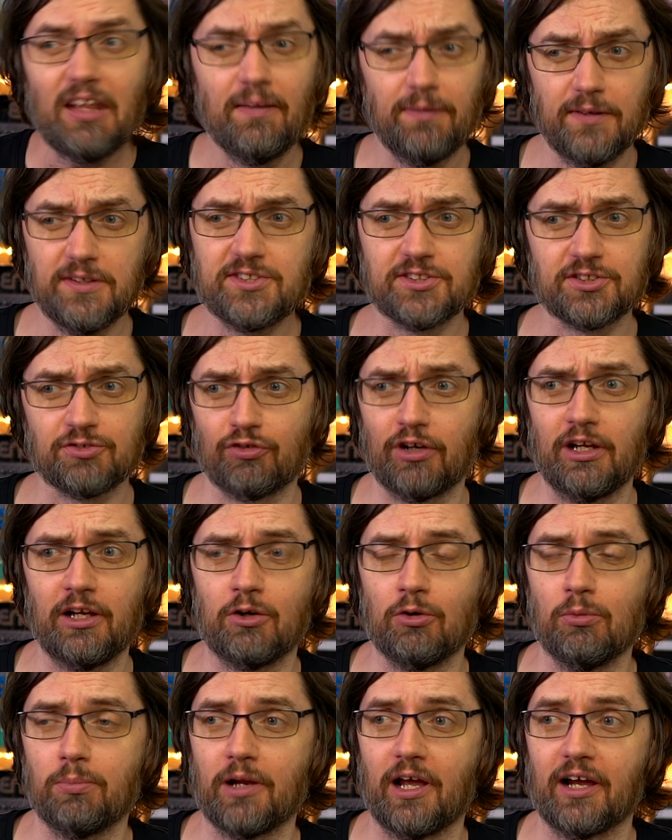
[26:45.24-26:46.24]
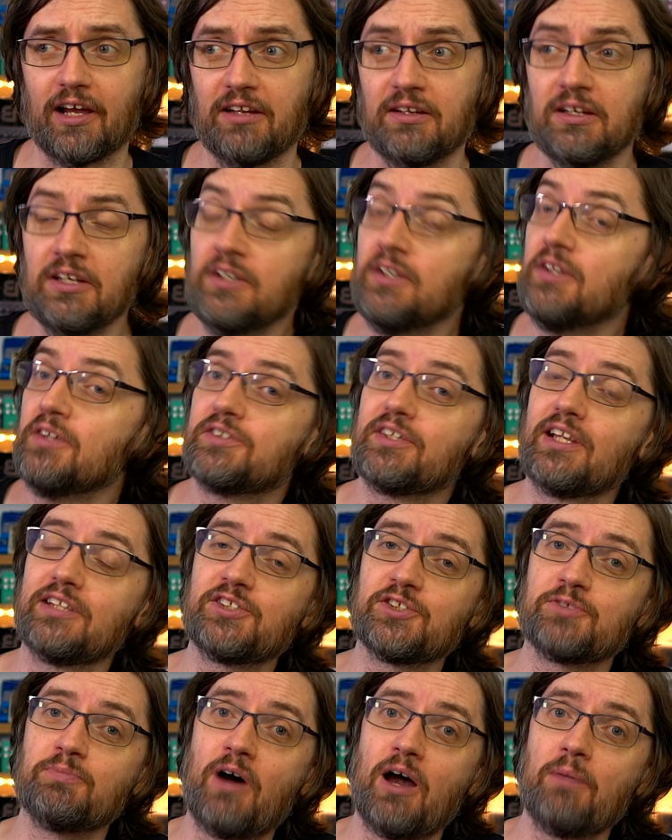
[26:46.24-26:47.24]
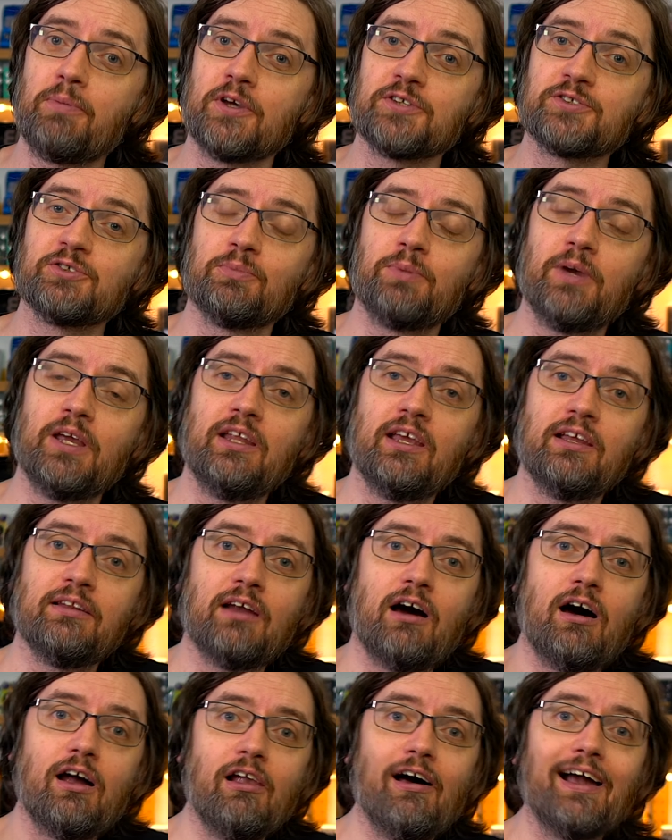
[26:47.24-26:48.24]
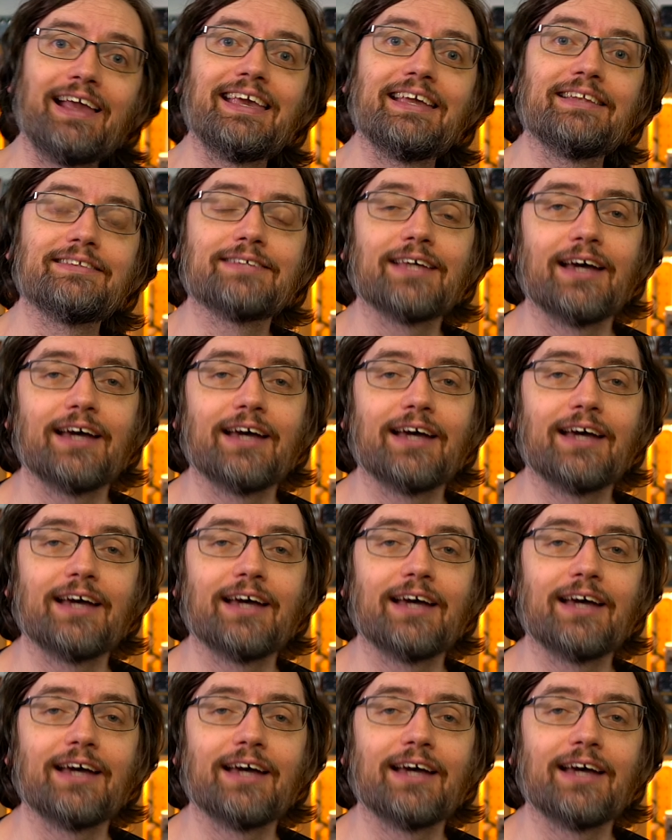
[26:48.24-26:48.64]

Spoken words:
this is a really cool plugin. So that's just my personal opinion. I like it.